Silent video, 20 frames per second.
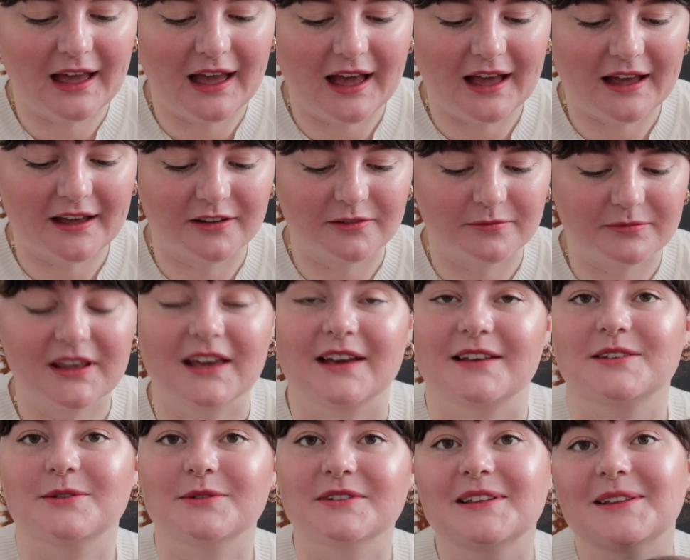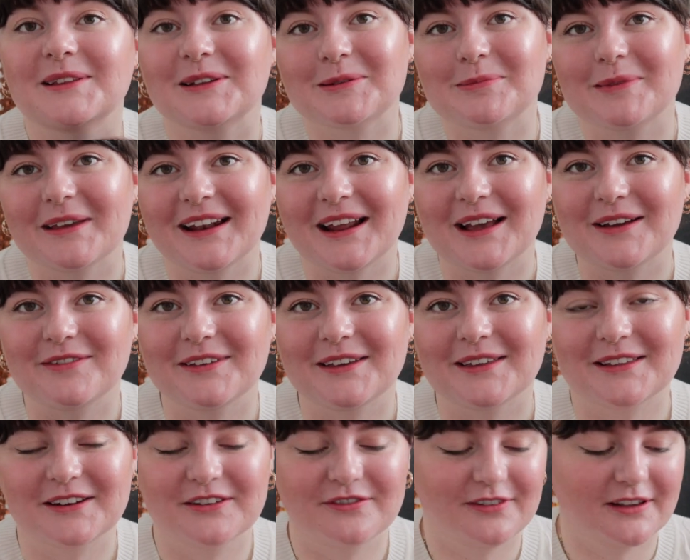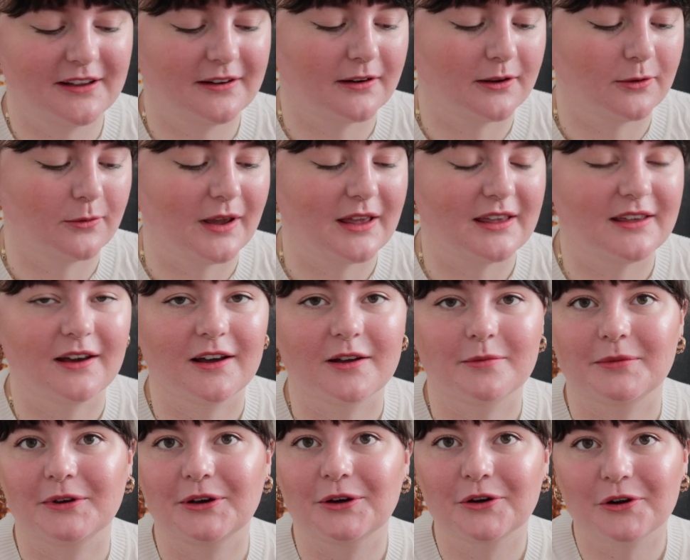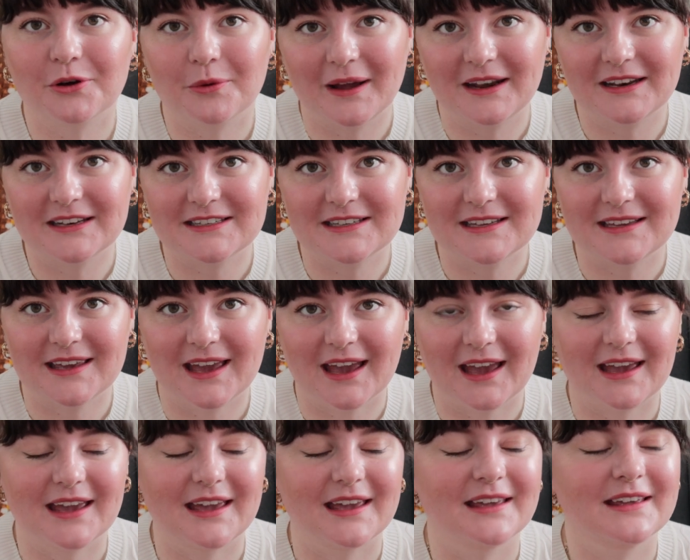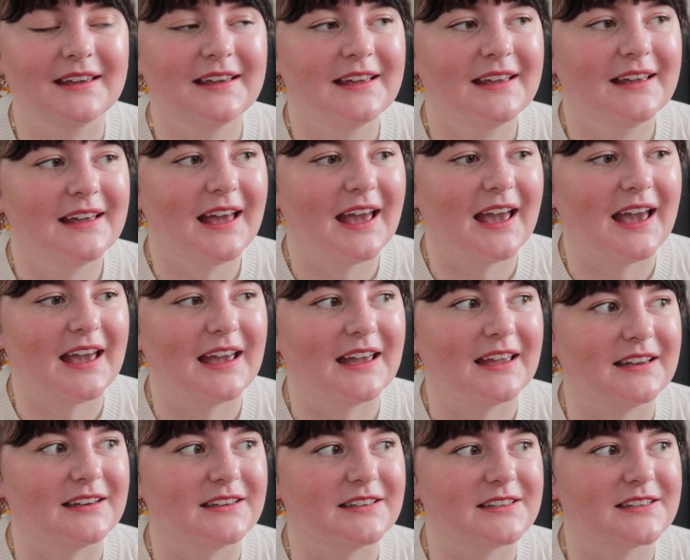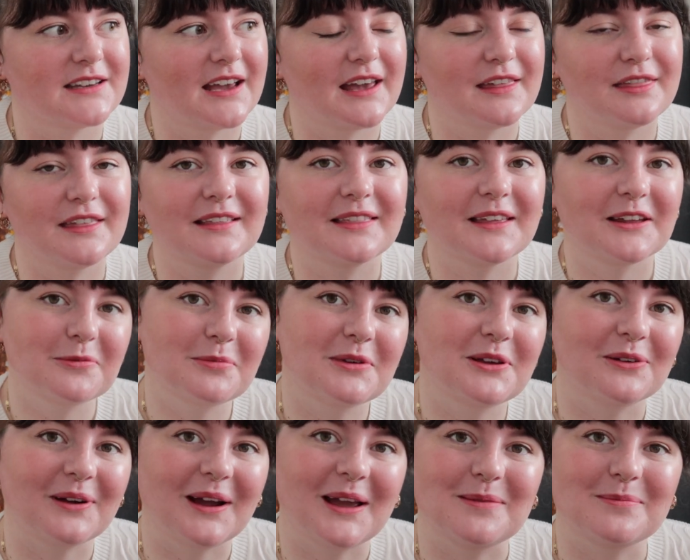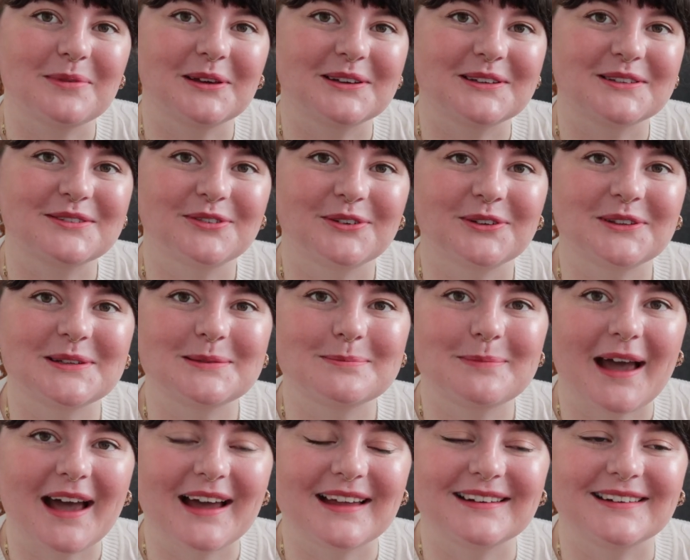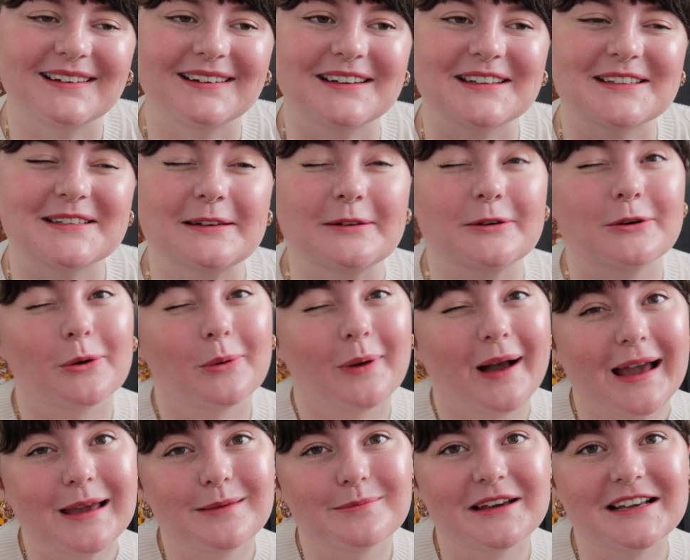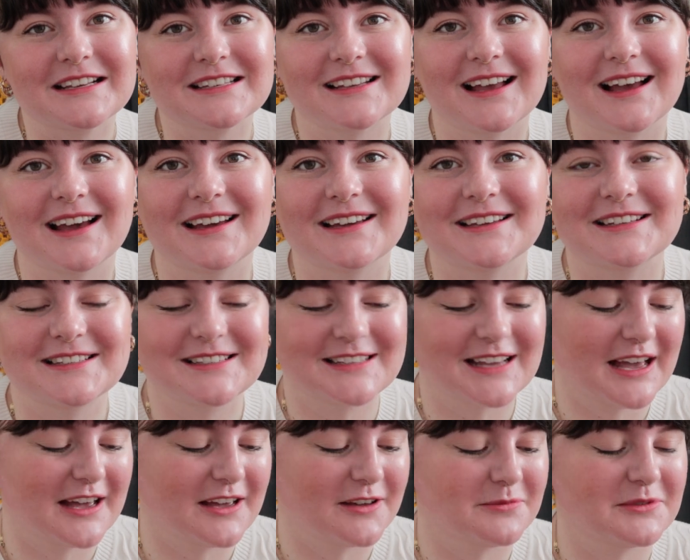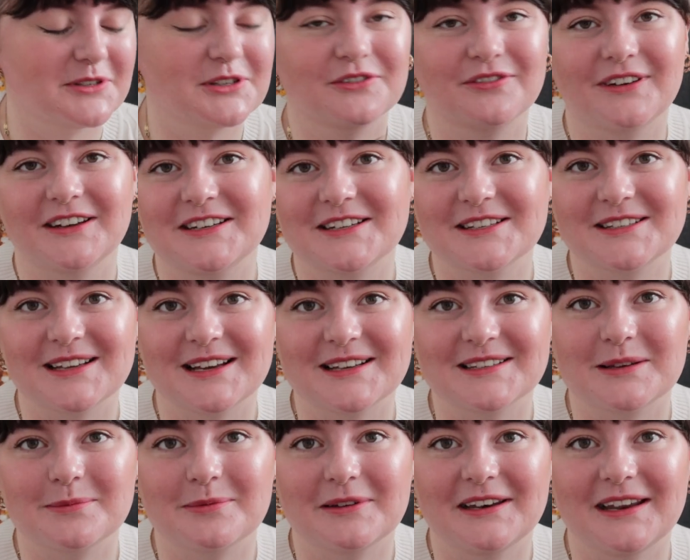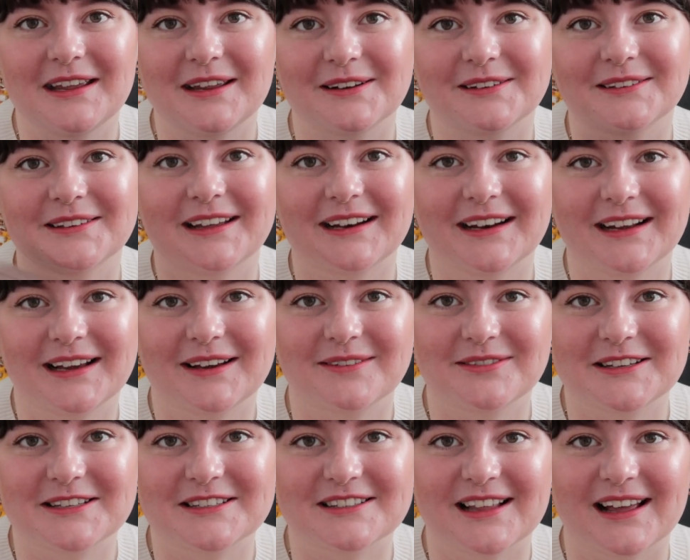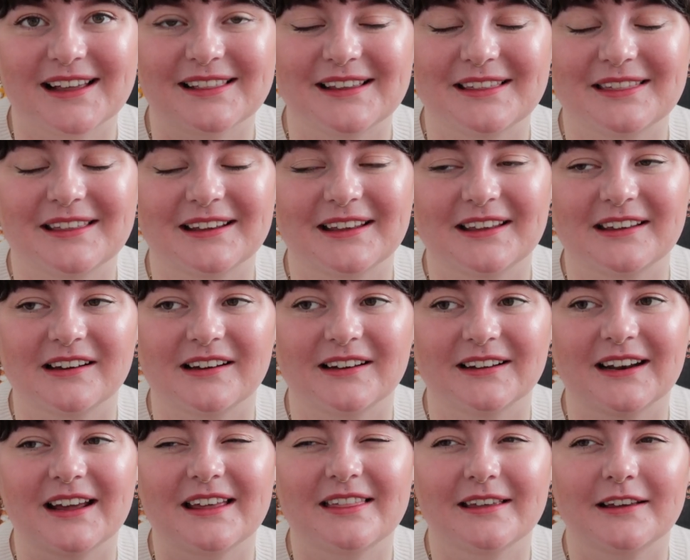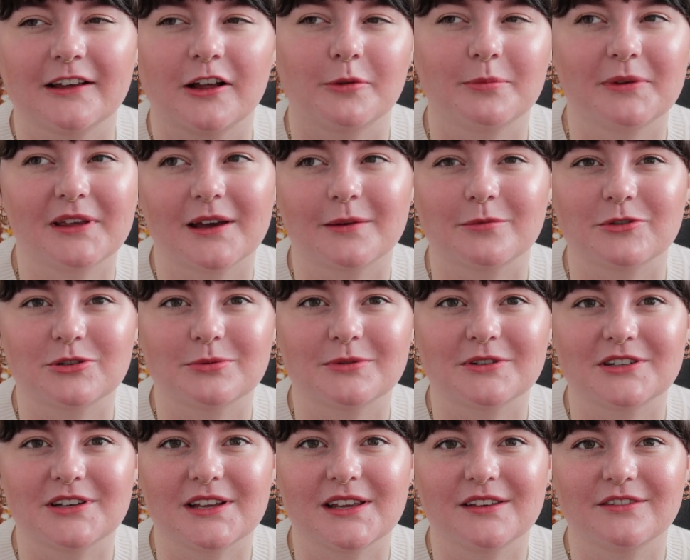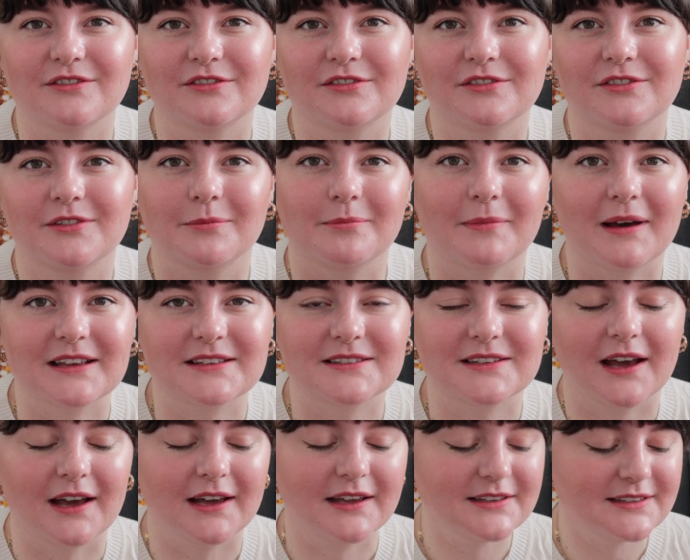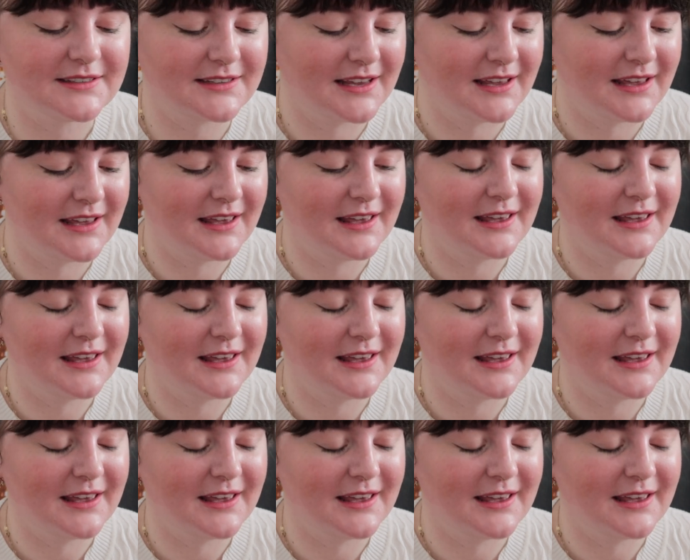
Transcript: Yeah, so it's a little bit heavier than a fingering weight yarn, but not quite a DK. And I think that'll be great because for this pattern, it's not quite my size. So if I just size up a needle and I have this slightly thicker yarn, I think I'll be able to achieve my size.